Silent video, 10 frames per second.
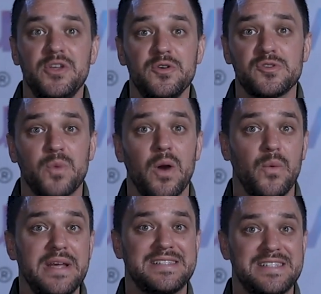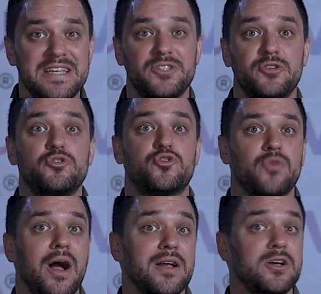use what we see to
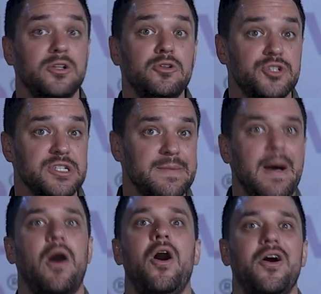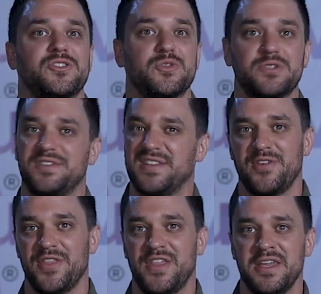draw conclusions about all sorts of
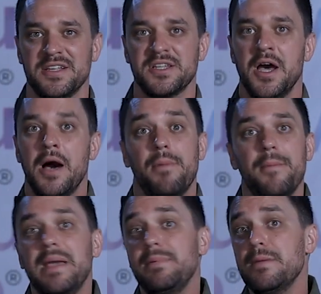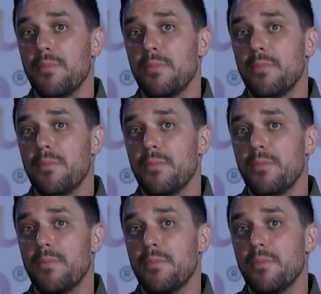different things. But maybe